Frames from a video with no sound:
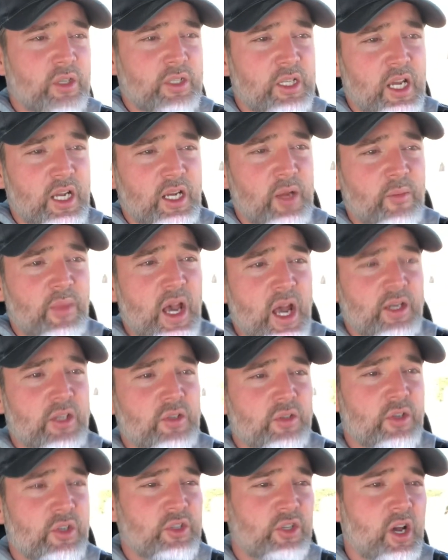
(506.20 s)
taking it back
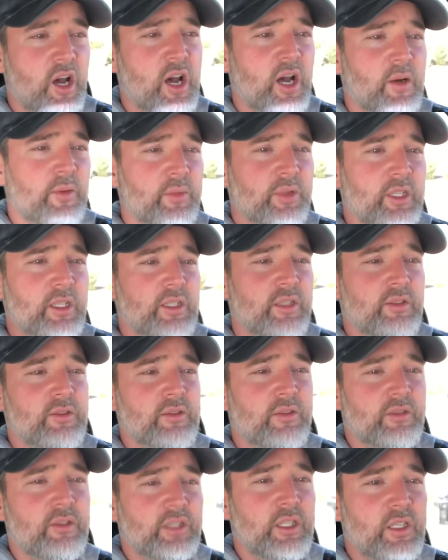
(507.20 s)
to his shop.
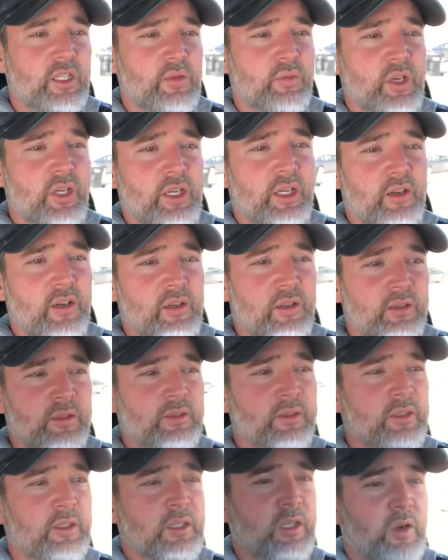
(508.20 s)
He's been here
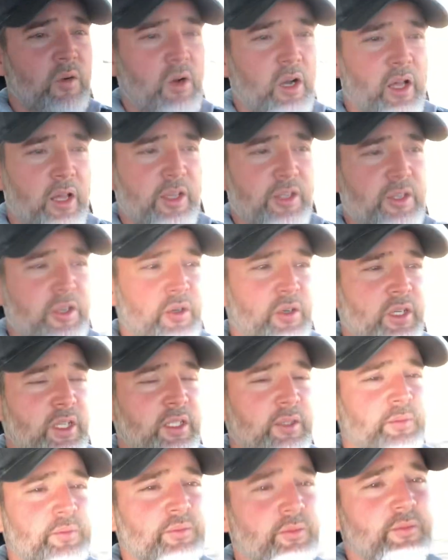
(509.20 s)
while I tune
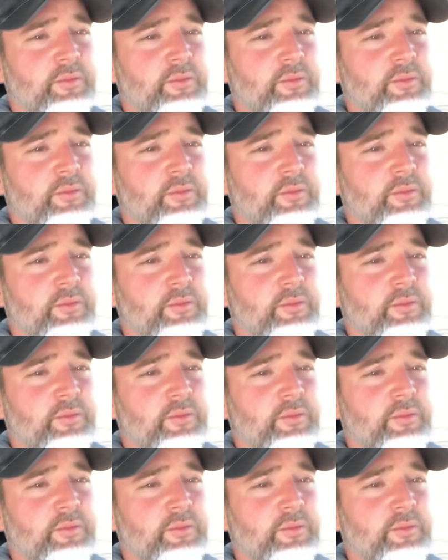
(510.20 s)
it.